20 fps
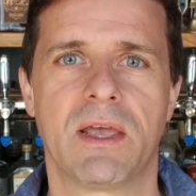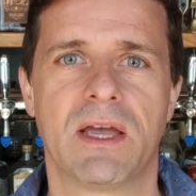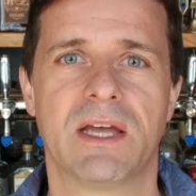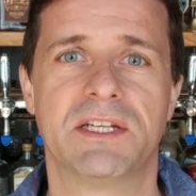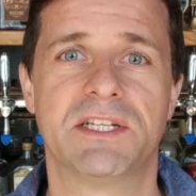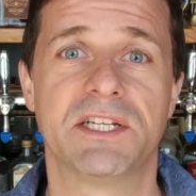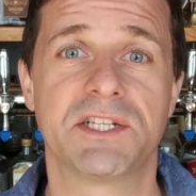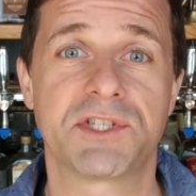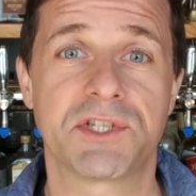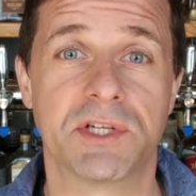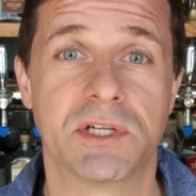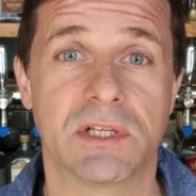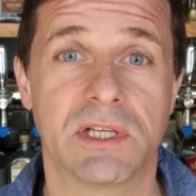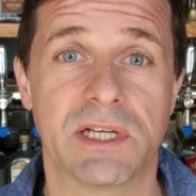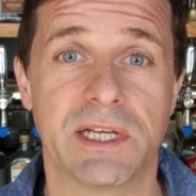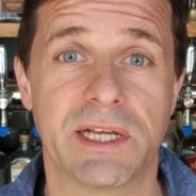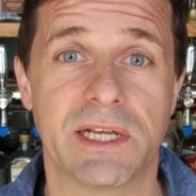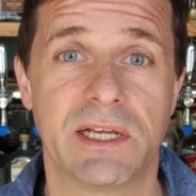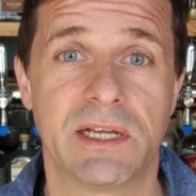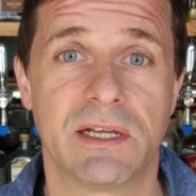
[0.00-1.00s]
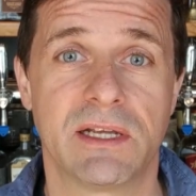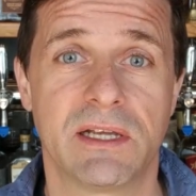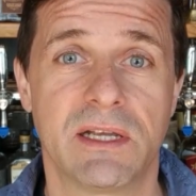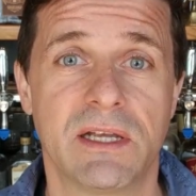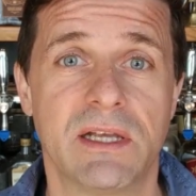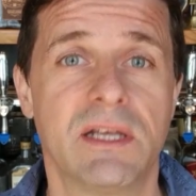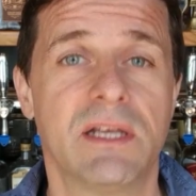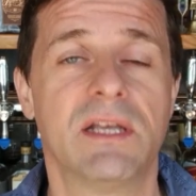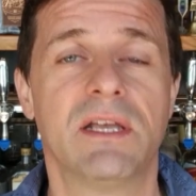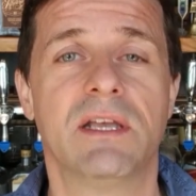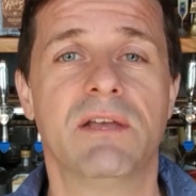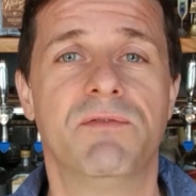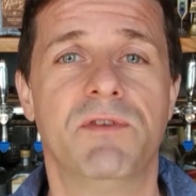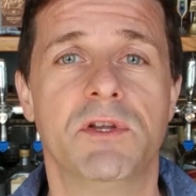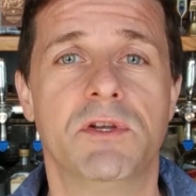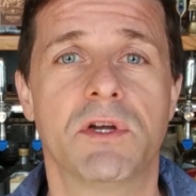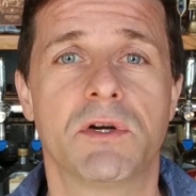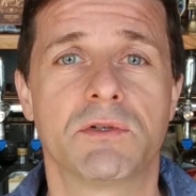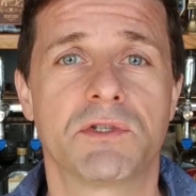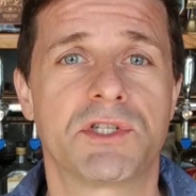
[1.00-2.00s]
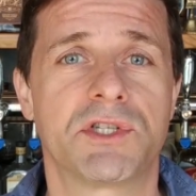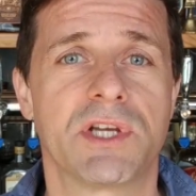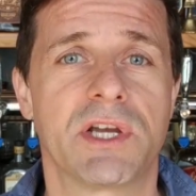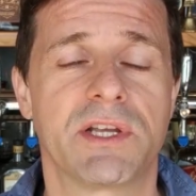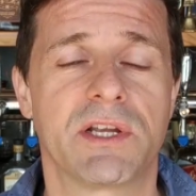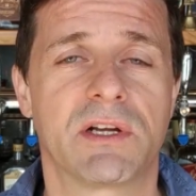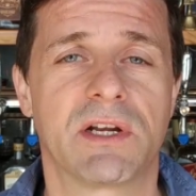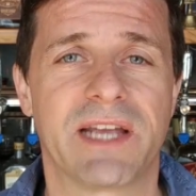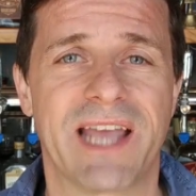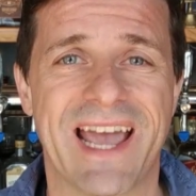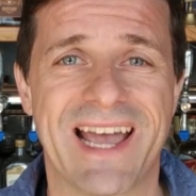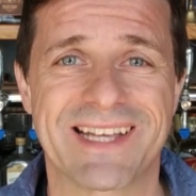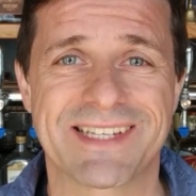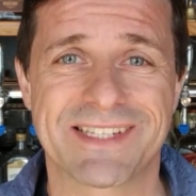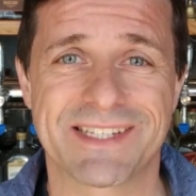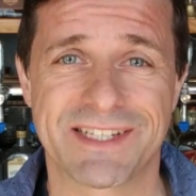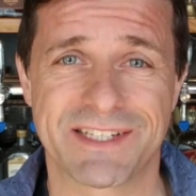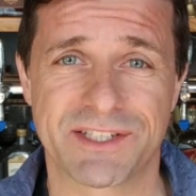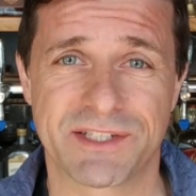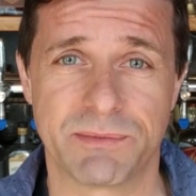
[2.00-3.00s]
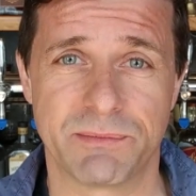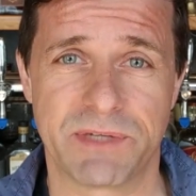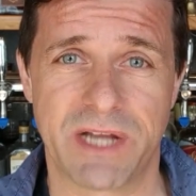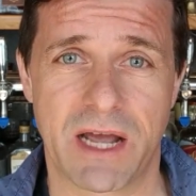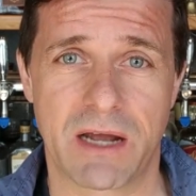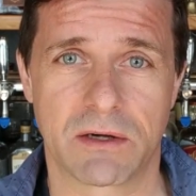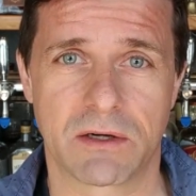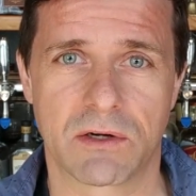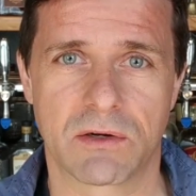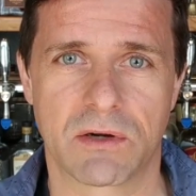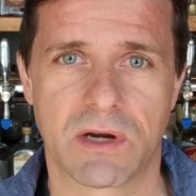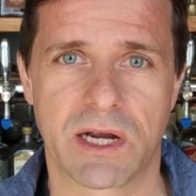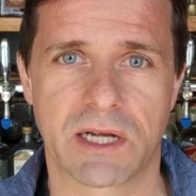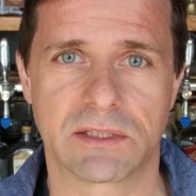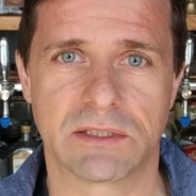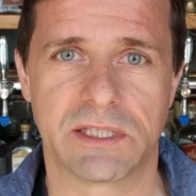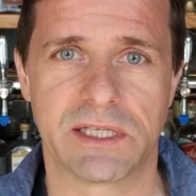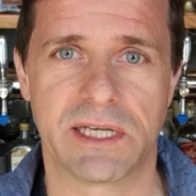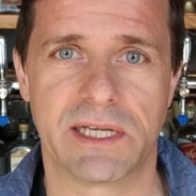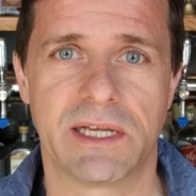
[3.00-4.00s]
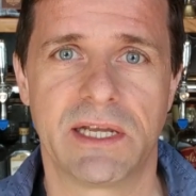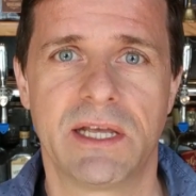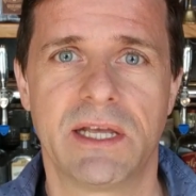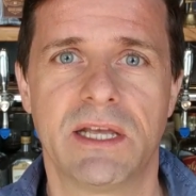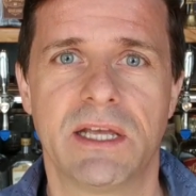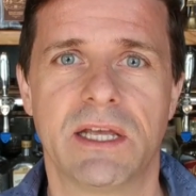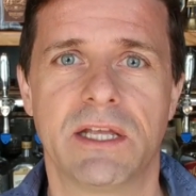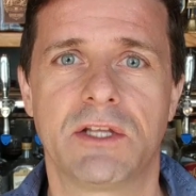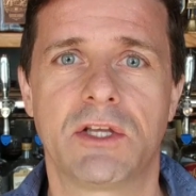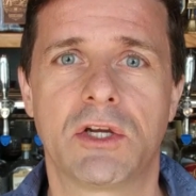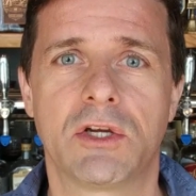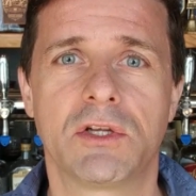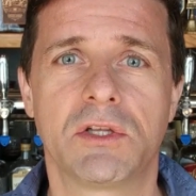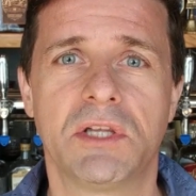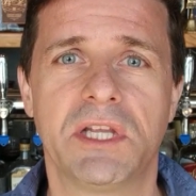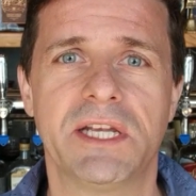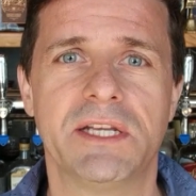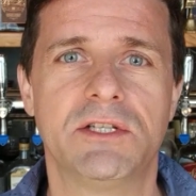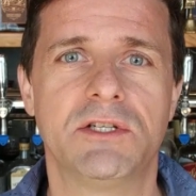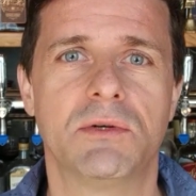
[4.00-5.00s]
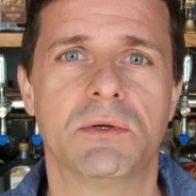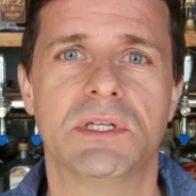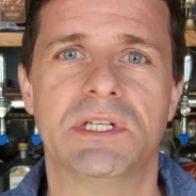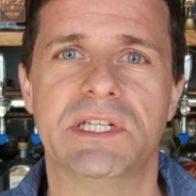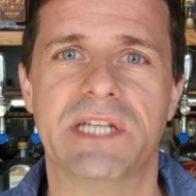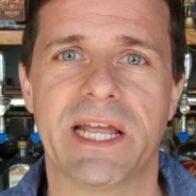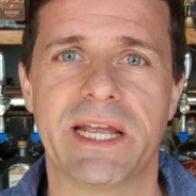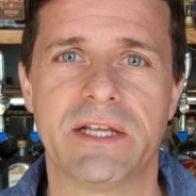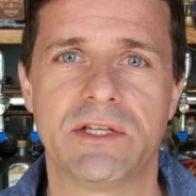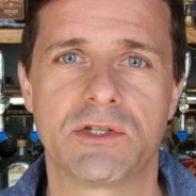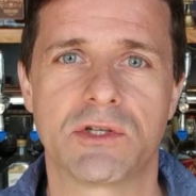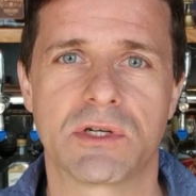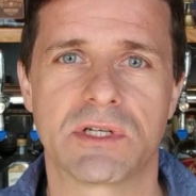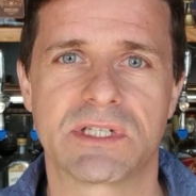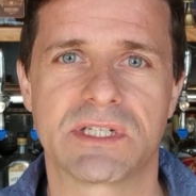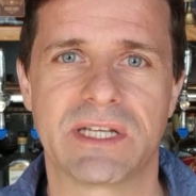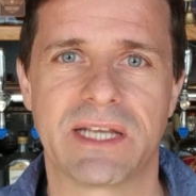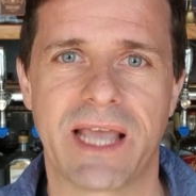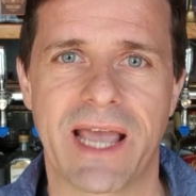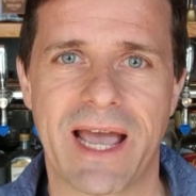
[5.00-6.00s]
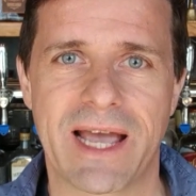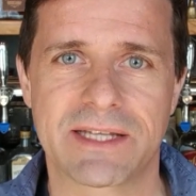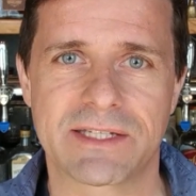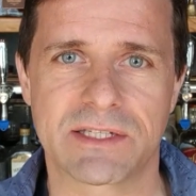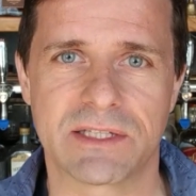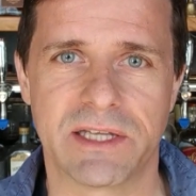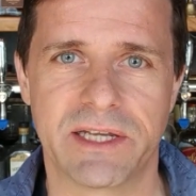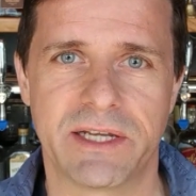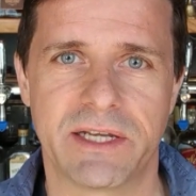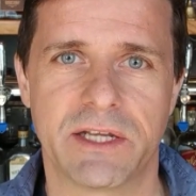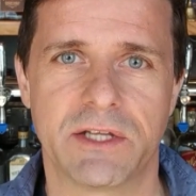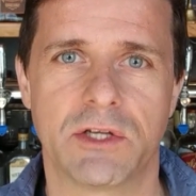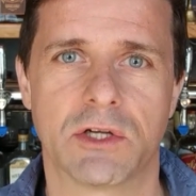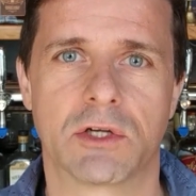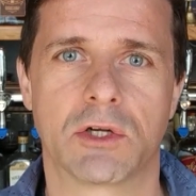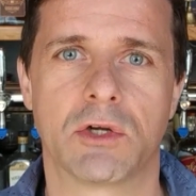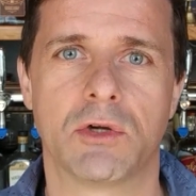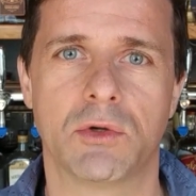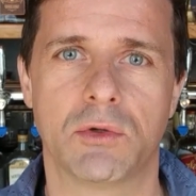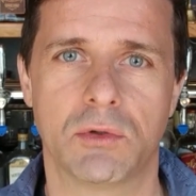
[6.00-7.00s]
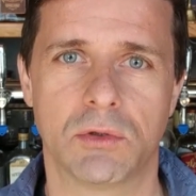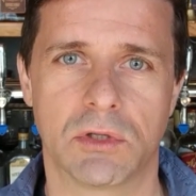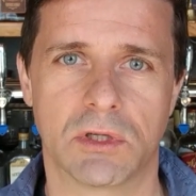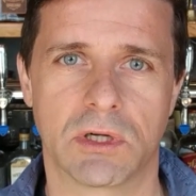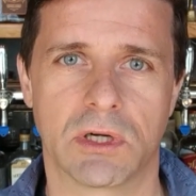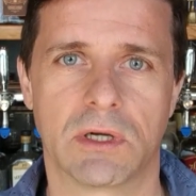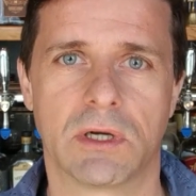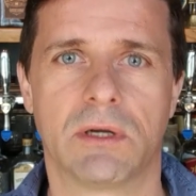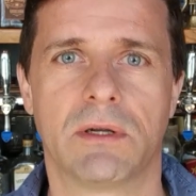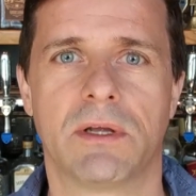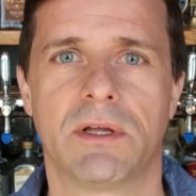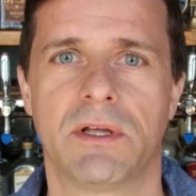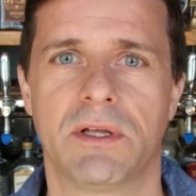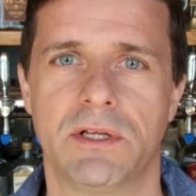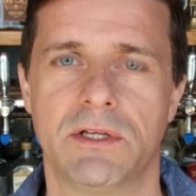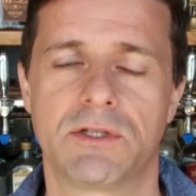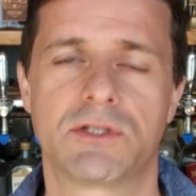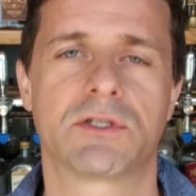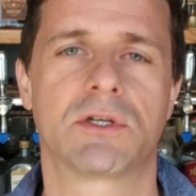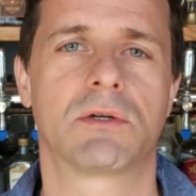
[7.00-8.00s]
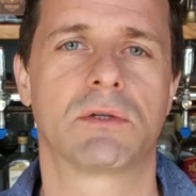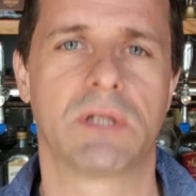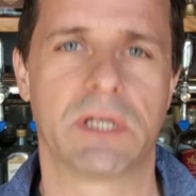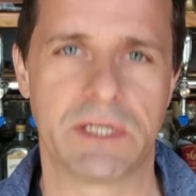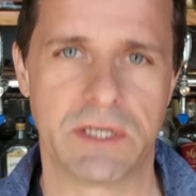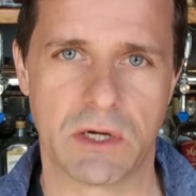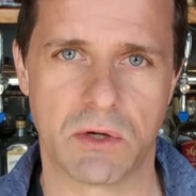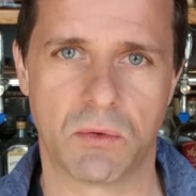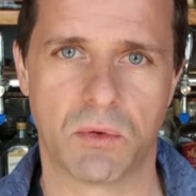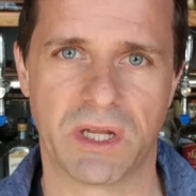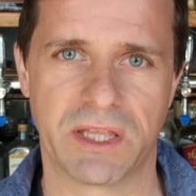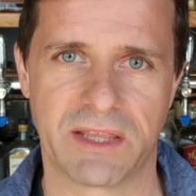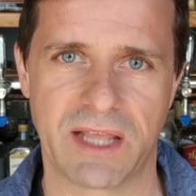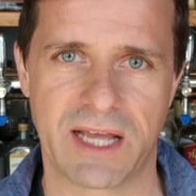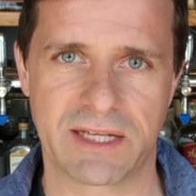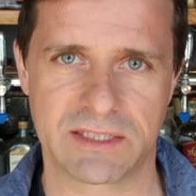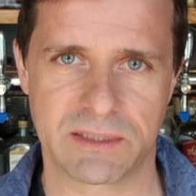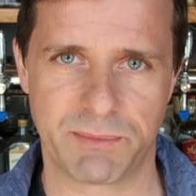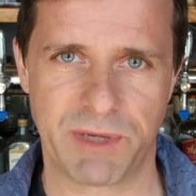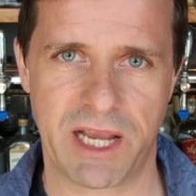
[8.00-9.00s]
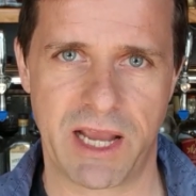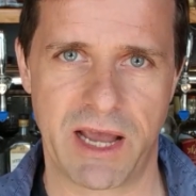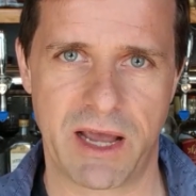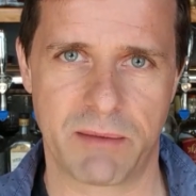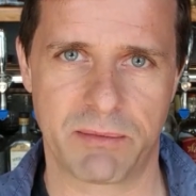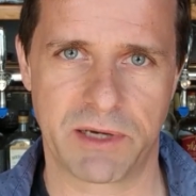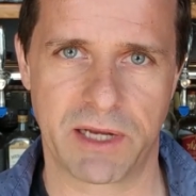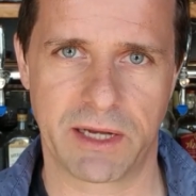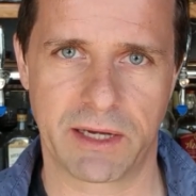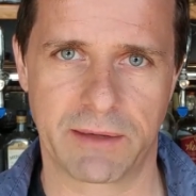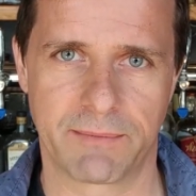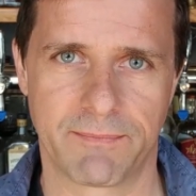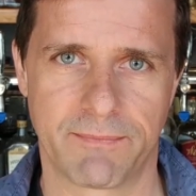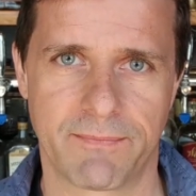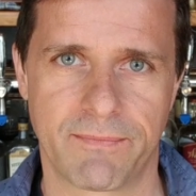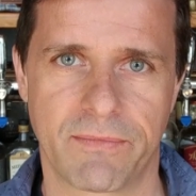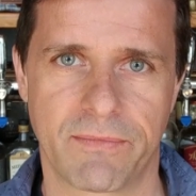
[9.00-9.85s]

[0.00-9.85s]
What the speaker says: Additionally, if you don't shut your gas system down correctly, it could lead to a dangerous gas leak in your cooler. You certainly don't want that to be happening.